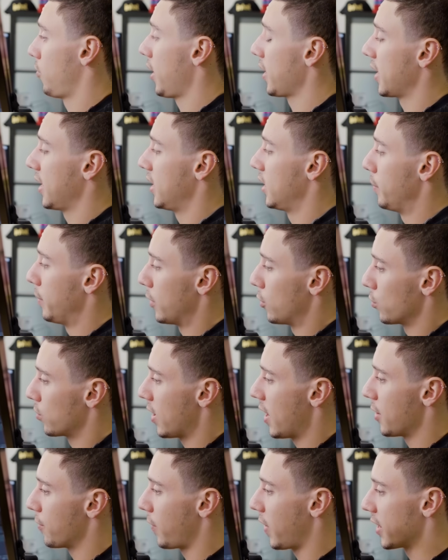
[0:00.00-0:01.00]
Running it in the middle
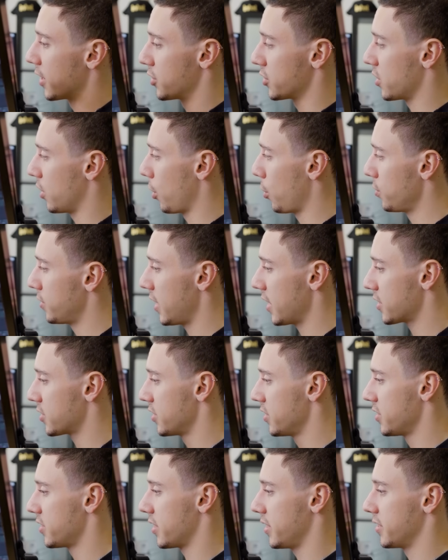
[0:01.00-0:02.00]
ground, running just low
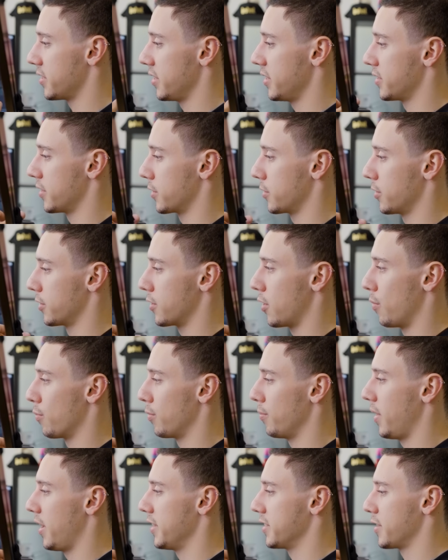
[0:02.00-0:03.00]
textures is a good
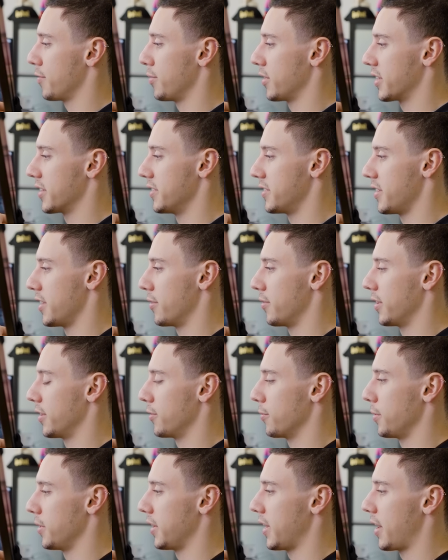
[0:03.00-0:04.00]
compromise. I've been considering
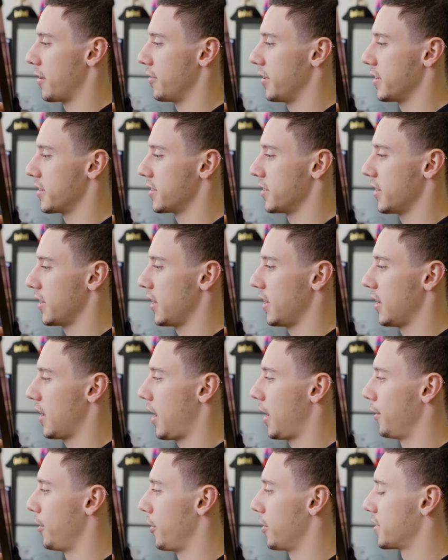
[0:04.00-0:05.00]
doing that recently.
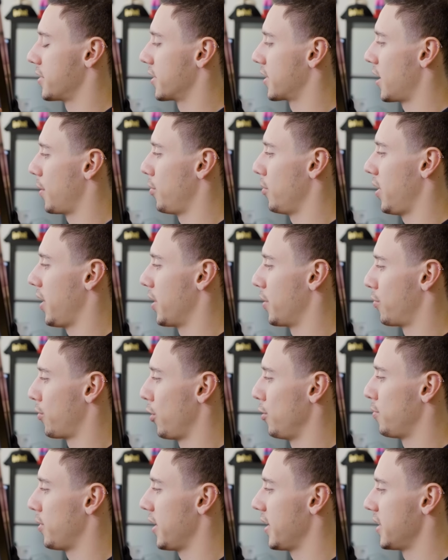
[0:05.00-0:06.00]
I noticed a couple other
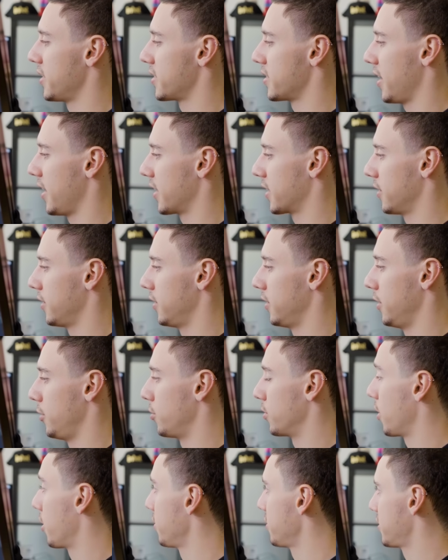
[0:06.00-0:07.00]
pro players like
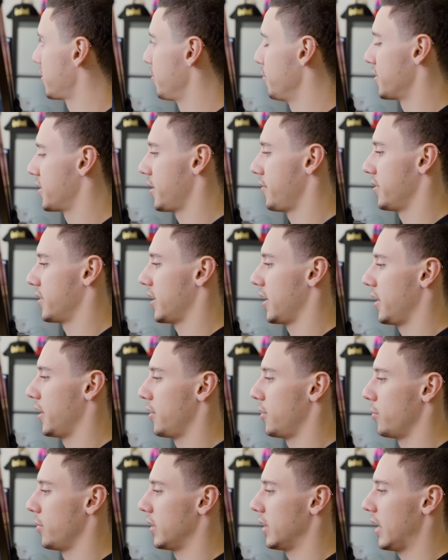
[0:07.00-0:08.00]
Lil Ghost from 17
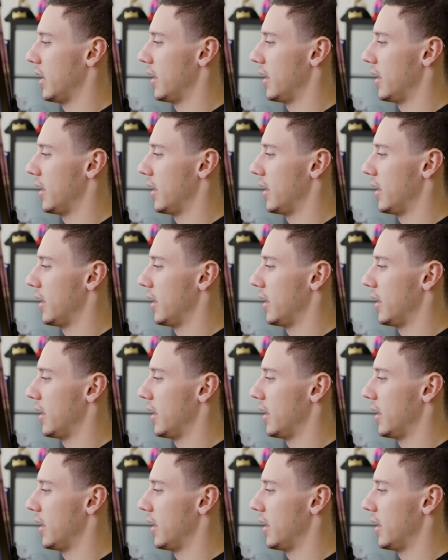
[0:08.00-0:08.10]
are doing